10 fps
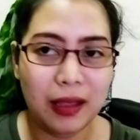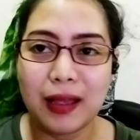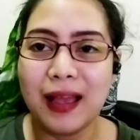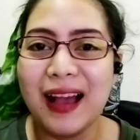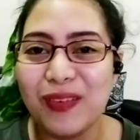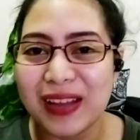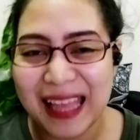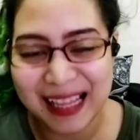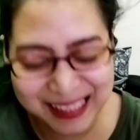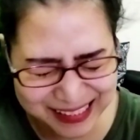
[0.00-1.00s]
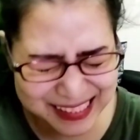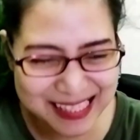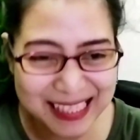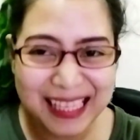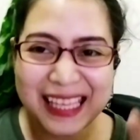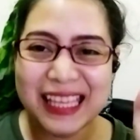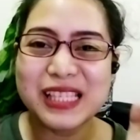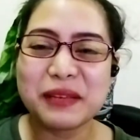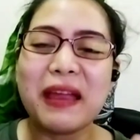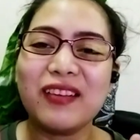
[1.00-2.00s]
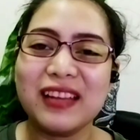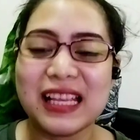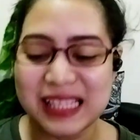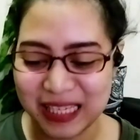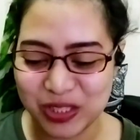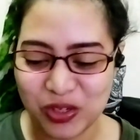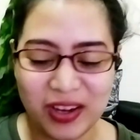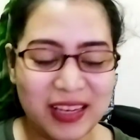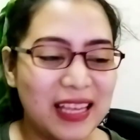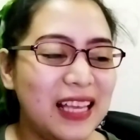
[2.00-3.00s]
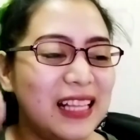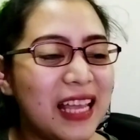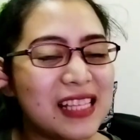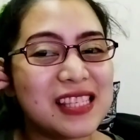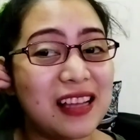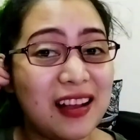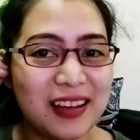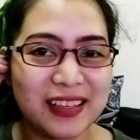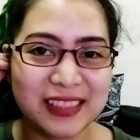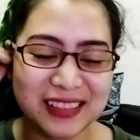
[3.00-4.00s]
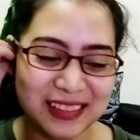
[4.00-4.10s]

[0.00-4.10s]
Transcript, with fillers: uh, what else? Sit back, relax, and enjoy. Let's start.